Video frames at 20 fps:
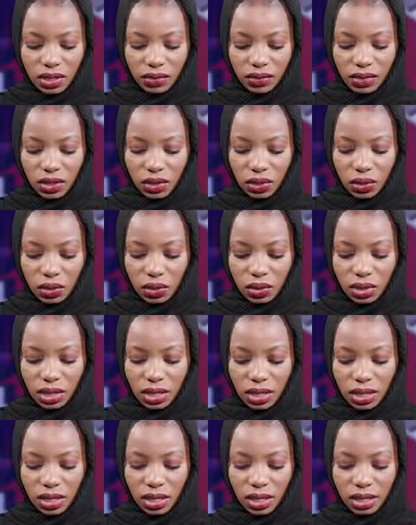of the 2
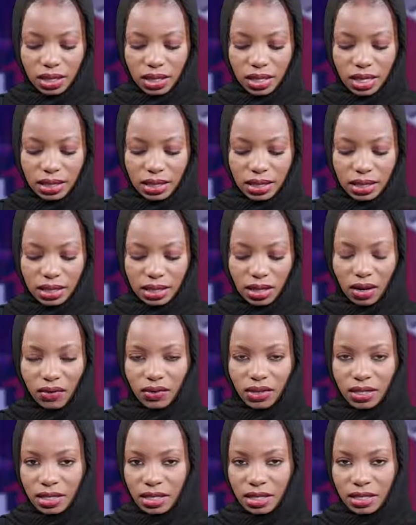senior DSS
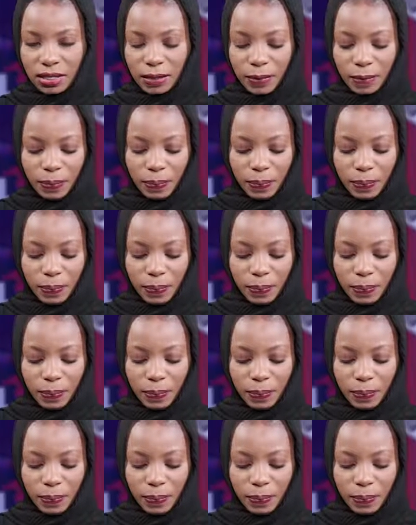officers,